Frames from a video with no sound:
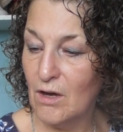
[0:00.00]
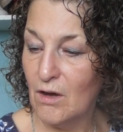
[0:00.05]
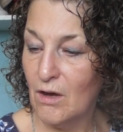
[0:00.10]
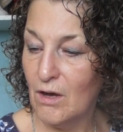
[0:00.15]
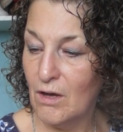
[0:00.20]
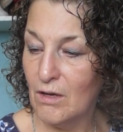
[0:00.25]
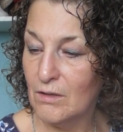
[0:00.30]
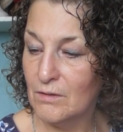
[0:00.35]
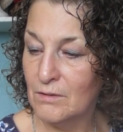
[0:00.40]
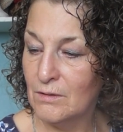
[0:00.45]

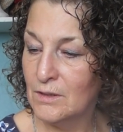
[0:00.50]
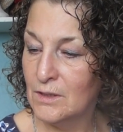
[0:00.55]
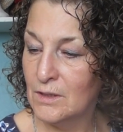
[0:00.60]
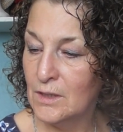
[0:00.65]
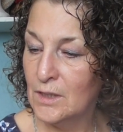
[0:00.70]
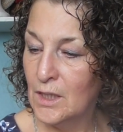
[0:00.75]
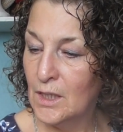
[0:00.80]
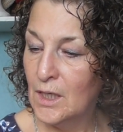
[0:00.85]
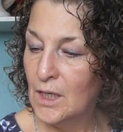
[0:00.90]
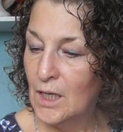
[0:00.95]
Yarn
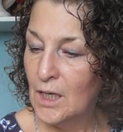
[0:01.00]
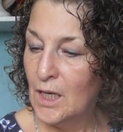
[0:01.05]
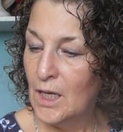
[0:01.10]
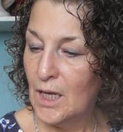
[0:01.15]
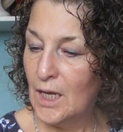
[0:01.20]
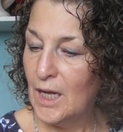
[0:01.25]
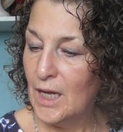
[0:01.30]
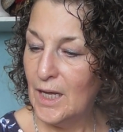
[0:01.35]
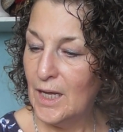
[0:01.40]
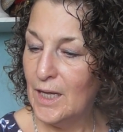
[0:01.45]

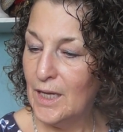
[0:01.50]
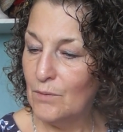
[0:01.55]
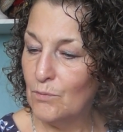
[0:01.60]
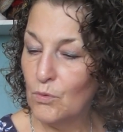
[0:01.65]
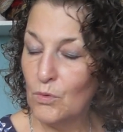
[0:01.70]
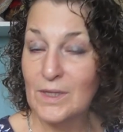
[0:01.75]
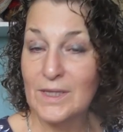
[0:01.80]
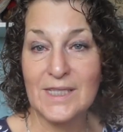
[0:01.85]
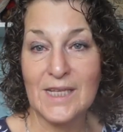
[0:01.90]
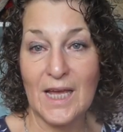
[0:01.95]
uh,
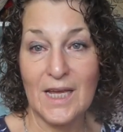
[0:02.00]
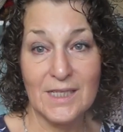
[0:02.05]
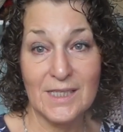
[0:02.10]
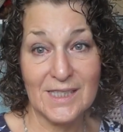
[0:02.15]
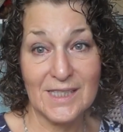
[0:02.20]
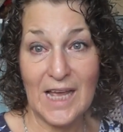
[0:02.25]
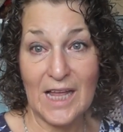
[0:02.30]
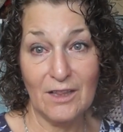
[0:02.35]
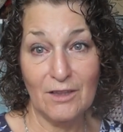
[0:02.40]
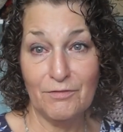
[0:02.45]
with a
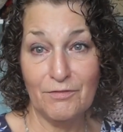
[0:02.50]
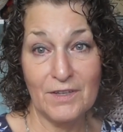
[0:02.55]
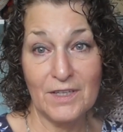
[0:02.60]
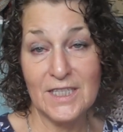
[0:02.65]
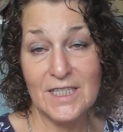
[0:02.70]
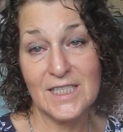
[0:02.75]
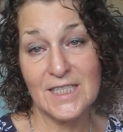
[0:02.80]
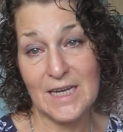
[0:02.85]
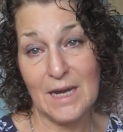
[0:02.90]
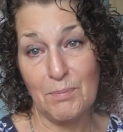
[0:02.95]
selfie
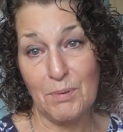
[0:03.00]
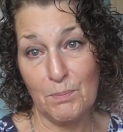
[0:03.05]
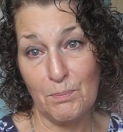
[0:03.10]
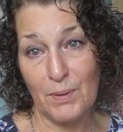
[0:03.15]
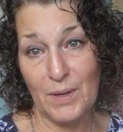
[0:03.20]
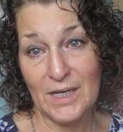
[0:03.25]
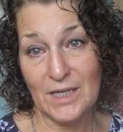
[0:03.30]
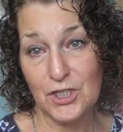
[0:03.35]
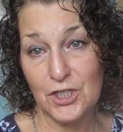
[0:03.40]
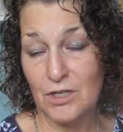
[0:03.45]
to snap a
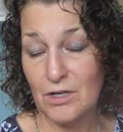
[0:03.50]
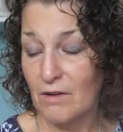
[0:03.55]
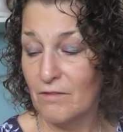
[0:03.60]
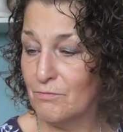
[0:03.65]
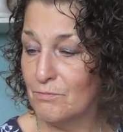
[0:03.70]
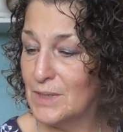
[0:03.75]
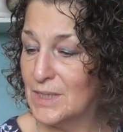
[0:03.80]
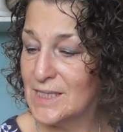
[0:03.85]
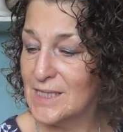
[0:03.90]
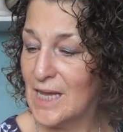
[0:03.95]
picture
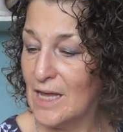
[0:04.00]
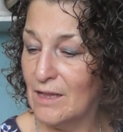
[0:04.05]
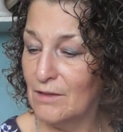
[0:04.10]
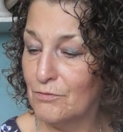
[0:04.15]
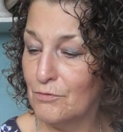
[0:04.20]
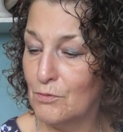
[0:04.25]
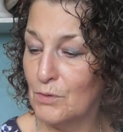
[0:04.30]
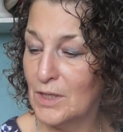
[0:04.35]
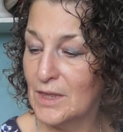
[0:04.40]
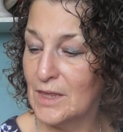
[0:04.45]
of
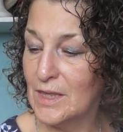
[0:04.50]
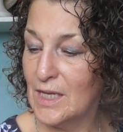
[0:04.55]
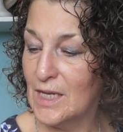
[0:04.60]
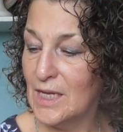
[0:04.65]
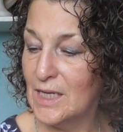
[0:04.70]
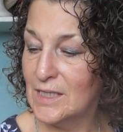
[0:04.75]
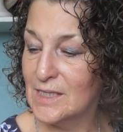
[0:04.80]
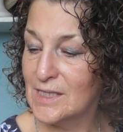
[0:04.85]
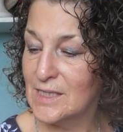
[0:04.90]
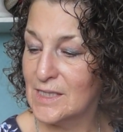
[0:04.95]
myself with
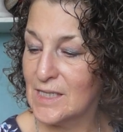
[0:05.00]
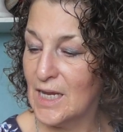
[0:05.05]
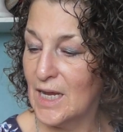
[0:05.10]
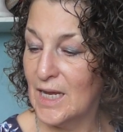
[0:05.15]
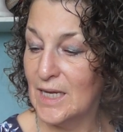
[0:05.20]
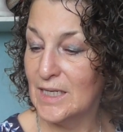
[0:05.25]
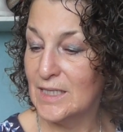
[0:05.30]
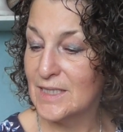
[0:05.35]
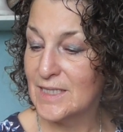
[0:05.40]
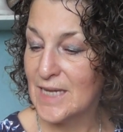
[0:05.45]
this
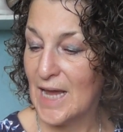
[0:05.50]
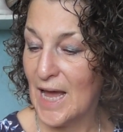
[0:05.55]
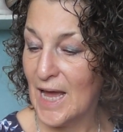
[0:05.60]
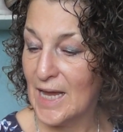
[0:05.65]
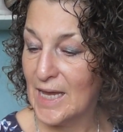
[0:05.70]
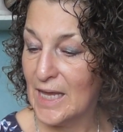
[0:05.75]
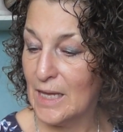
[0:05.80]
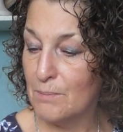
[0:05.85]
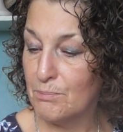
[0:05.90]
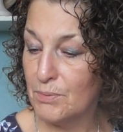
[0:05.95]
and
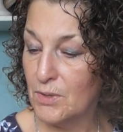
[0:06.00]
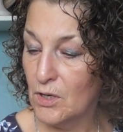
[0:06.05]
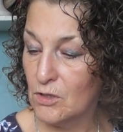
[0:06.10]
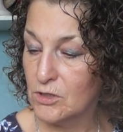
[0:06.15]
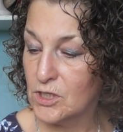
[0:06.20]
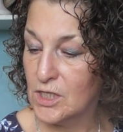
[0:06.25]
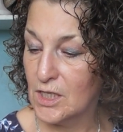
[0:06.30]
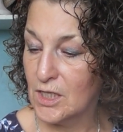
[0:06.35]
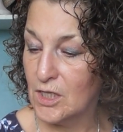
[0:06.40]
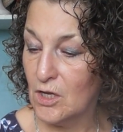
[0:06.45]
tag
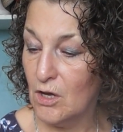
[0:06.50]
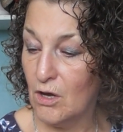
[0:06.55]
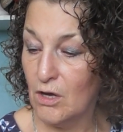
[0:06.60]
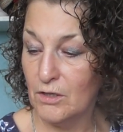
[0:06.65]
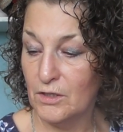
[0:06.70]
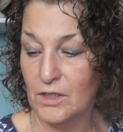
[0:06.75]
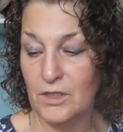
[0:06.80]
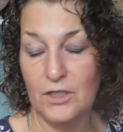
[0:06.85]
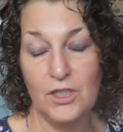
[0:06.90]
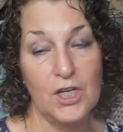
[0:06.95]
Hypnotic
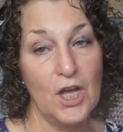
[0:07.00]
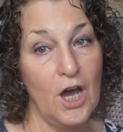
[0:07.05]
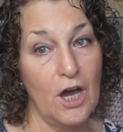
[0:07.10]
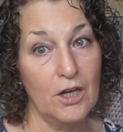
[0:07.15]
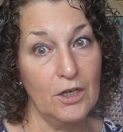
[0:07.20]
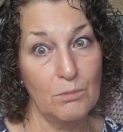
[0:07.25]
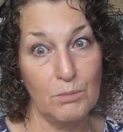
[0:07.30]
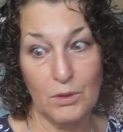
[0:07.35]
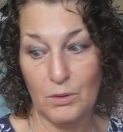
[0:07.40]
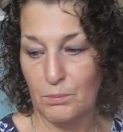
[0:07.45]
Yarn and
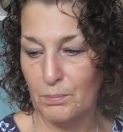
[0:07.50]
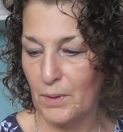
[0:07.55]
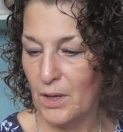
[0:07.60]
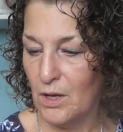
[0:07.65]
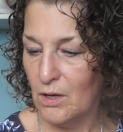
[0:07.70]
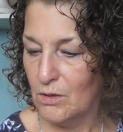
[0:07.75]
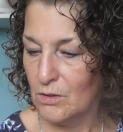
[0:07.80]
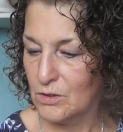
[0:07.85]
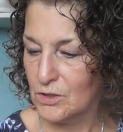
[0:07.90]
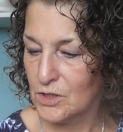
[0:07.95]
Yarnable
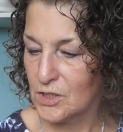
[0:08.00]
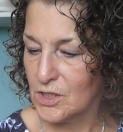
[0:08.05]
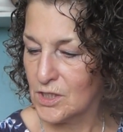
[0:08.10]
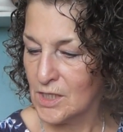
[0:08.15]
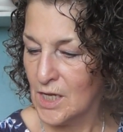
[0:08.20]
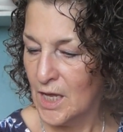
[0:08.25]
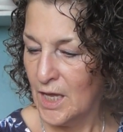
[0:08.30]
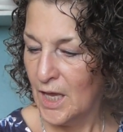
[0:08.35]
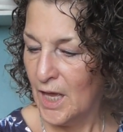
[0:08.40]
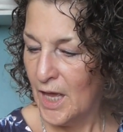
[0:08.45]

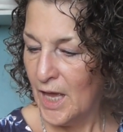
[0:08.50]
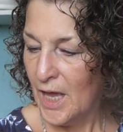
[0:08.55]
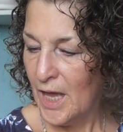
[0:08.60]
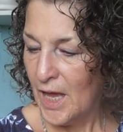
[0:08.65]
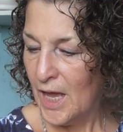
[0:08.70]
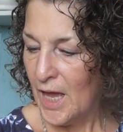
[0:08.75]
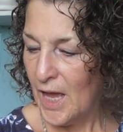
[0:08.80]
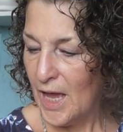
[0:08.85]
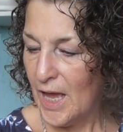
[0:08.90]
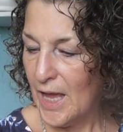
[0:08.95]
Box.
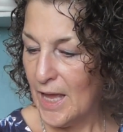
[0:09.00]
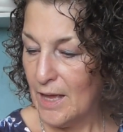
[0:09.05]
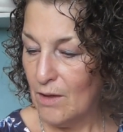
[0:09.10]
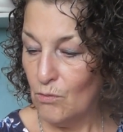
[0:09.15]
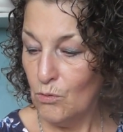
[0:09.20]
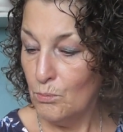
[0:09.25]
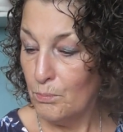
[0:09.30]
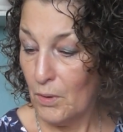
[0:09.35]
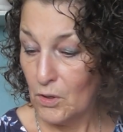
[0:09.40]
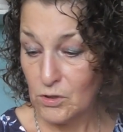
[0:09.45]
Uh,
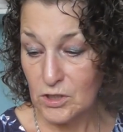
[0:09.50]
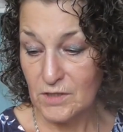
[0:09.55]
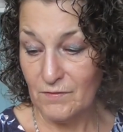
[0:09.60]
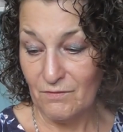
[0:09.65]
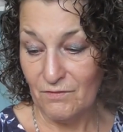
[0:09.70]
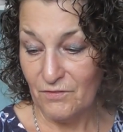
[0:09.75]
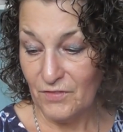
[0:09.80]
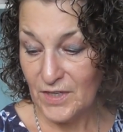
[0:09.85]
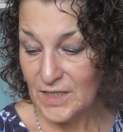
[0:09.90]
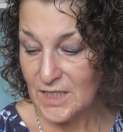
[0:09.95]

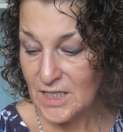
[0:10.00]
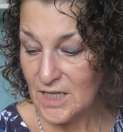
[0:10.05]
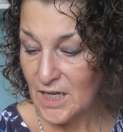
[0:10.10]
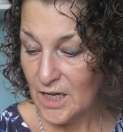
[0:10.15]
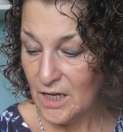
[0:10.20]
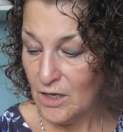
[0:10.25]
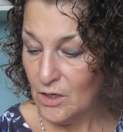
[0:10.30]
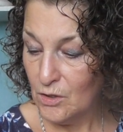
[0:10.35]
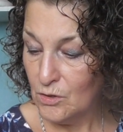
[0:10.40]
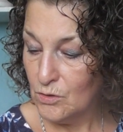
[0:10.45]
unboxing
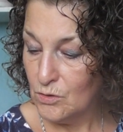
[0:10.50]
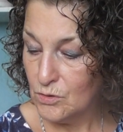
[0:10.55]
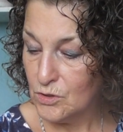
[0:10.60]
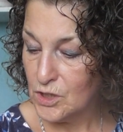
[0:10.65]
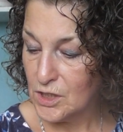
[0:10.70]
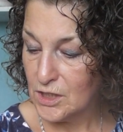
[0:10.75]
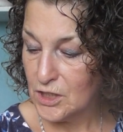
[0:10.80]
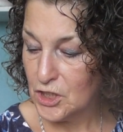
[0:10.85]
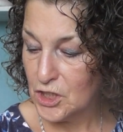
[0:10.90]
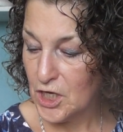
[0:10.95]

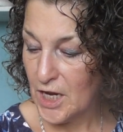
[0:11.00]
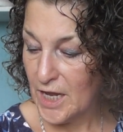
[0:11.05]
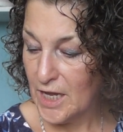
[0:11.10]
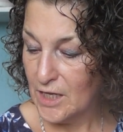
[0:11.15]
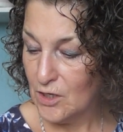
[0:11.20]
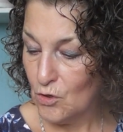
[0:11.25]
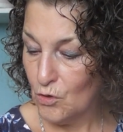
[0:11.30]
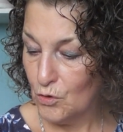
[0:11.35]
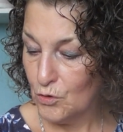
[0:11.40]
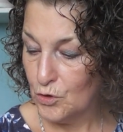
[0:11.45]
videos, share
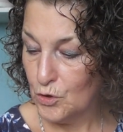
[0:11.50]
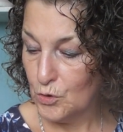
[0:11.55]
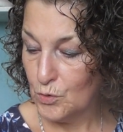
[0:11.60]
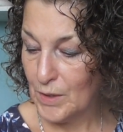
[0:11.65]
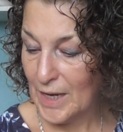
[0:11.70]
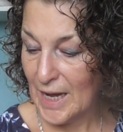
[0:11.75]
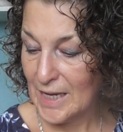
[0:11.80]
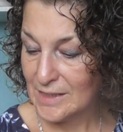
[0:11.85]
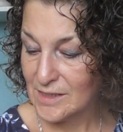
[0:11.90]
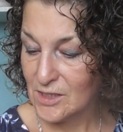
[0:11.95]
your new
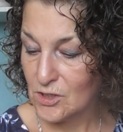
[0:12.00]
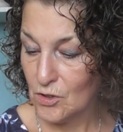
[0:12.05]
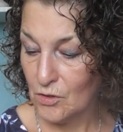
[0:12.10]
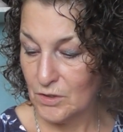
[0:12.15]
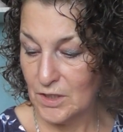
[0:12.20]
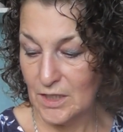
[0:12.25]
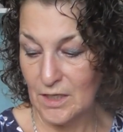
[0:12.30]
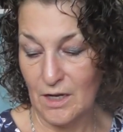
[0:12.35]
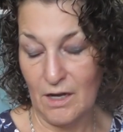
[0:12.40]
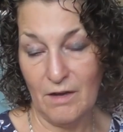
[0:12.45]
cast
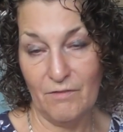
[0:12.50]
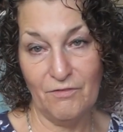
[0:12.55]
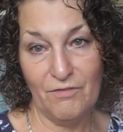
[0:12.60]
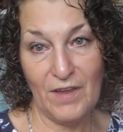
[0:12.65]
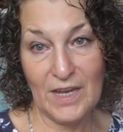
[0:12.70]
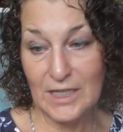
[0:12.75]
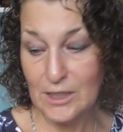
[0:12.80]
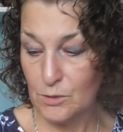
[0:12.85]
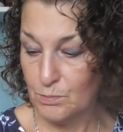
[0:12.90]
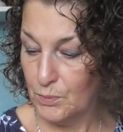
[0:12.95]
on in our
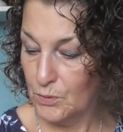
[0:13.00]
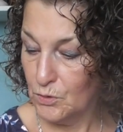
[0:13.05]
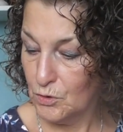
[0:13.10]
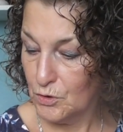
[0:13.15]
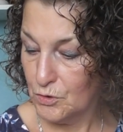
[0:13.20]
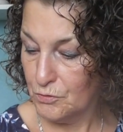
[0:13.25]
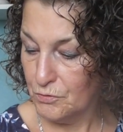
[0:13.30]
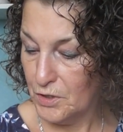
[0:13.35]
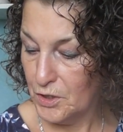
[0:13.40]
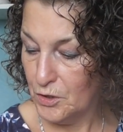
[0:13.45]

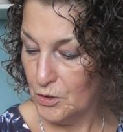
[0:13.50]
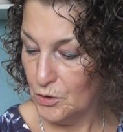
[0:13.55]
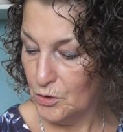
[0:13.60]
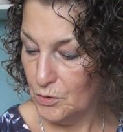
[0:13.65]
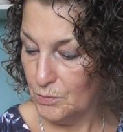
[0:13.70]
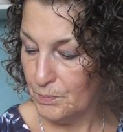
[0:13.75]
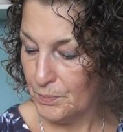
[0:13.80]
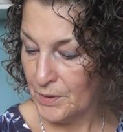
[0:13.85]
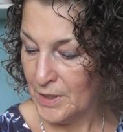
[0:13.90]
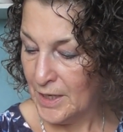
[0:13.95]
Facebook
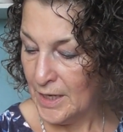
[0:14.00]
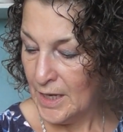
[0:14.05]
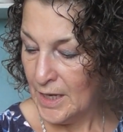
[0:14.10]
group,